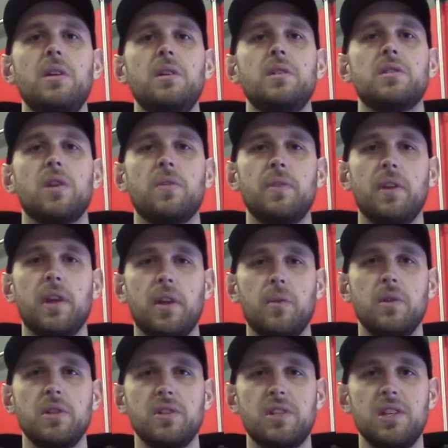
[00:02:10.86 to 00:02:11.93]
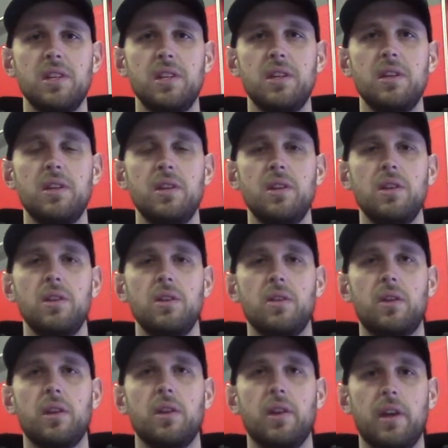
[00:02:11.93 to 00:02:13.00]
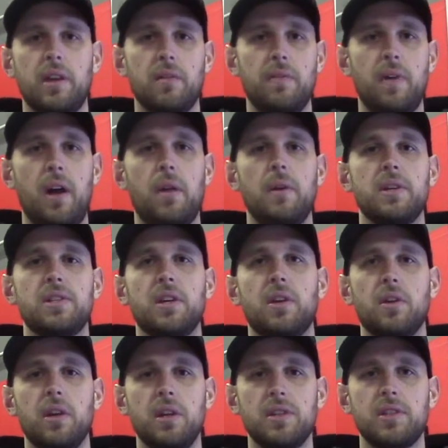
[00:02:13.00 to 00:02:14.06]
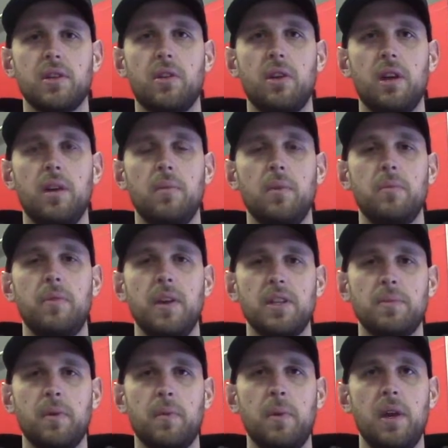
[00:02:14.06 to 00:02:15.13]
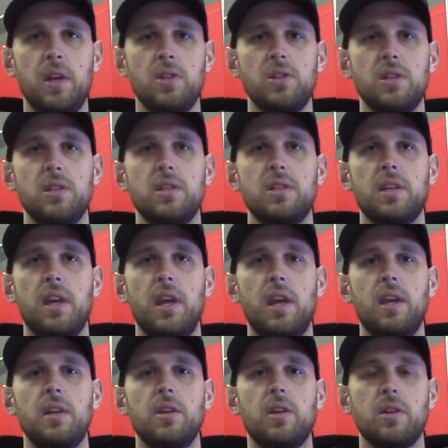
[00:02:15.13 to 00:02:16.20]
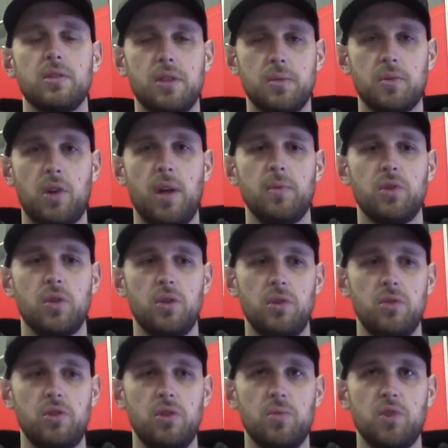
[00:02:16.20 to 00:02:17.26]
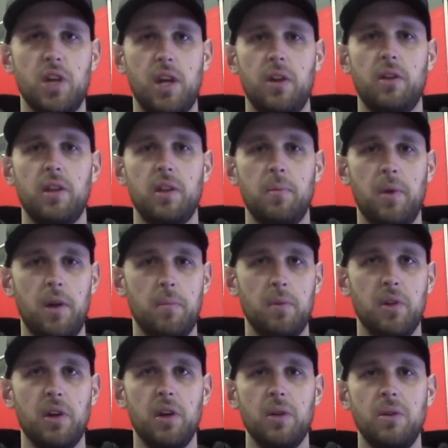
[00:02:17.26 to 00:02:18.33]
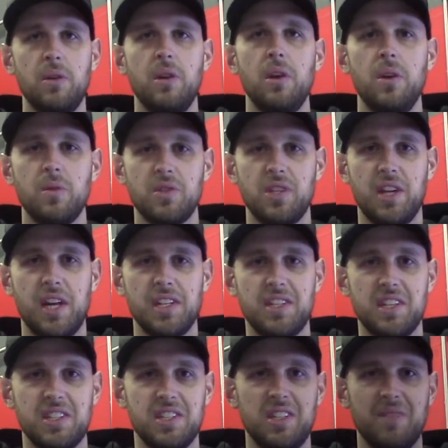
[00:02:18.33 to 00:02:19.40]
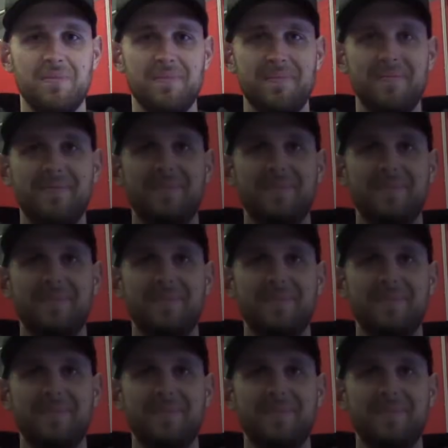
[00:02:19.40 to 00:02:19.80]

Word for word: So if you like what you see, you can like and follow us on our Instagram and Facebook pages, and you can subscribe to our YouTube channel on the button below. We'll see you guys next time.